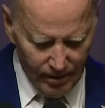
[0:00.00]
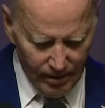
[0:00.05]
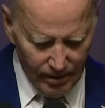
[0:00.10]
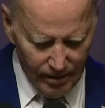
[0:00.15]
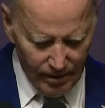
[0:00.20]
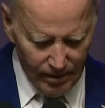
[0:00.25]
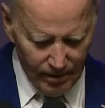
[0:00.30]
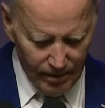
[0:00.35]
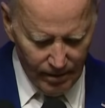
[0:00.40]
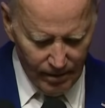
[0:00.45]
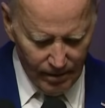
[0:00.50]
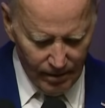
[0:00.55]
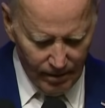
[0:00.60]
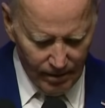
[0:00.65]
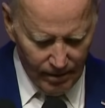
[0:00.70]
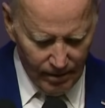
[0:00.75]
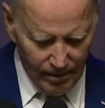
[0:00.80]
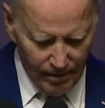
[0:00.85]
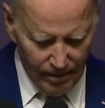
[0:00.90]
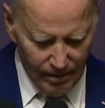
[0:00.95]

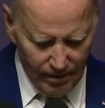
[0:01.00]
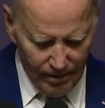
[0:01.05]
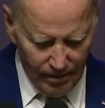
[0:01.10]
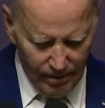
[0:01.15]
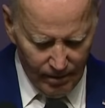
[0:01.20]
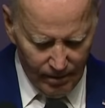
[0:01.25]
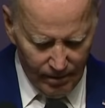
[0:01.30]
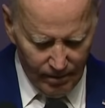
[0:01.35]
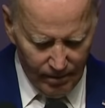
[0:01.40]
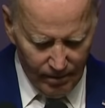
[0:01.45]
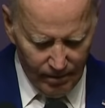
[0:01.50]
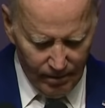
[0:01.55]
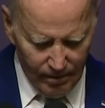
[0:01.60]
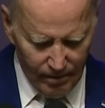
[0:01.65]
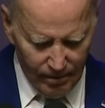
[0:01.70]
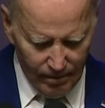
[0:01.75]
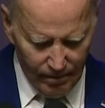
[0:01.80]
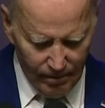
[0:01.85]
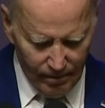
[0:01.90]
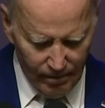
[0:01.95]
Nothing is said.